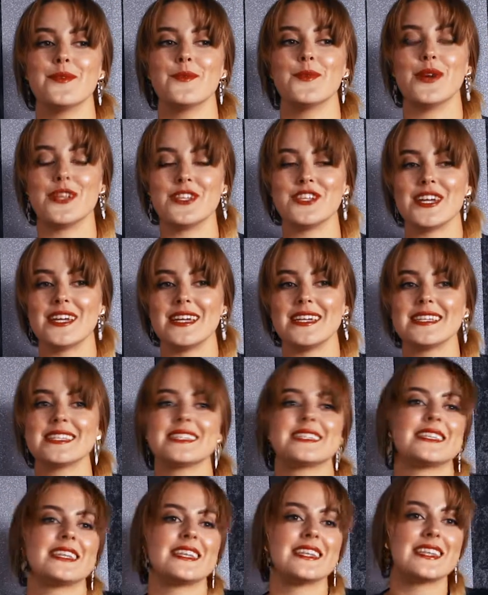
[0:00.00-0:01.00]
which
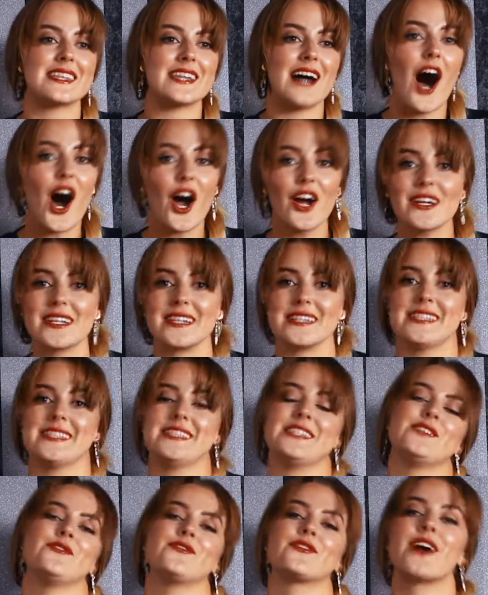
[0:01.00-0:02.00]
is the
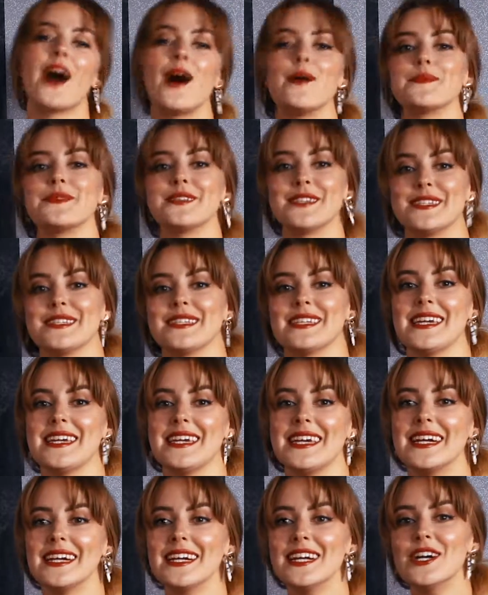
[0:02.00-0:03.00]
artists you've come to
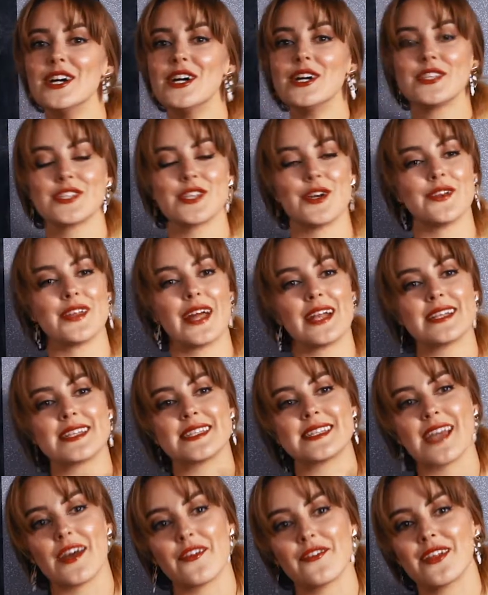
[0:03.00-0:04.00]
see. So that is
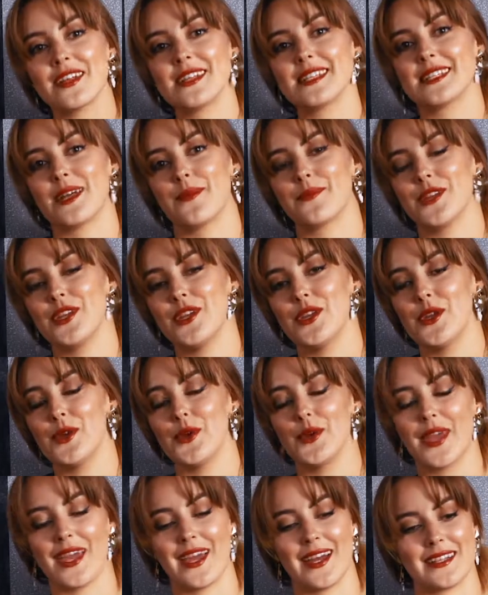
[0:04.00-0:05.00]
definitely something
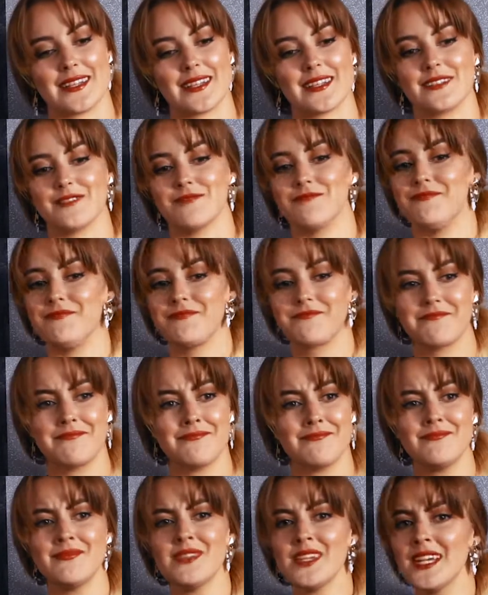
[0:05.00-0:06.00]
you can
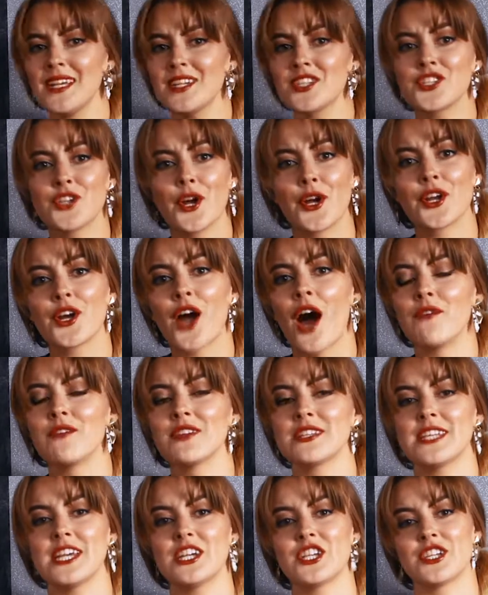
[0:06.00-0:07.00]
start a
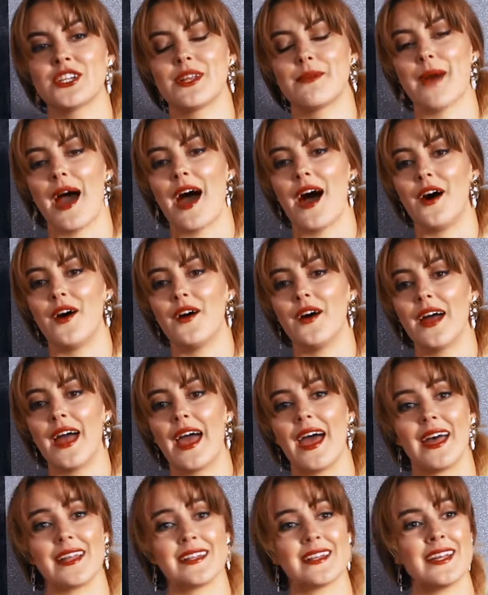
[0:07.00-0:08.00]
conversation about
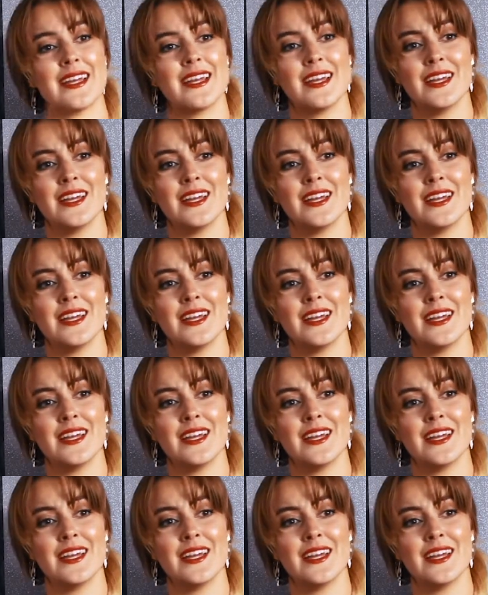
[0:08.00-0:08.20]
and